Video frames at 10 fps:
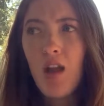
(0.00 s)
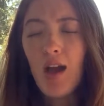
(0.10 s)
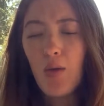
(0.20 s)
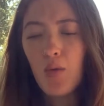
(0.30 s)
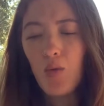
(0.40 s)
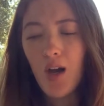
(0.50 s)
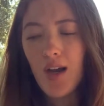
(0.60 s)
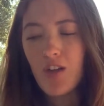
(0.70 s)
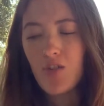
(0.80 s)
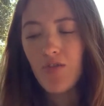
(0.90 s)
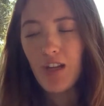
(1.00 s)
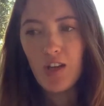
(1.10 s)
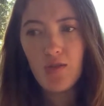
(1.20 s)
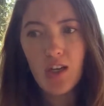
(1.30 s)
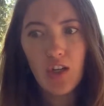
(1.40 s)
I would watch
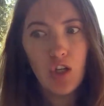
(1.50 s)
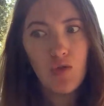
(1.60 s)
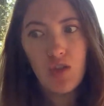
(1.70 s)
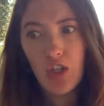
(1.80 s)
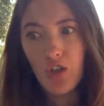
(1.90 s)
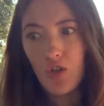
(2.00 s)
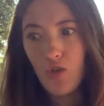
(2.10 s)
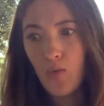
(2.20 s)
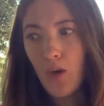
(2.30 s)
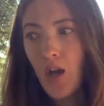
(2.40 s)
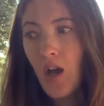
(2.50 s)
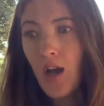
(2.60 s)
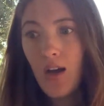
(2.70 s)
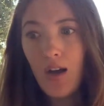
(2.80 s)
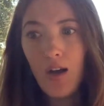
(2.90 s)
videos on YouTube
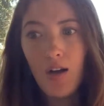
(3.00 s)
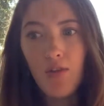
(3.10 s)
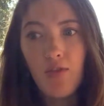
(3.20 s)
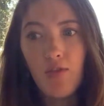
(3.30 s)
of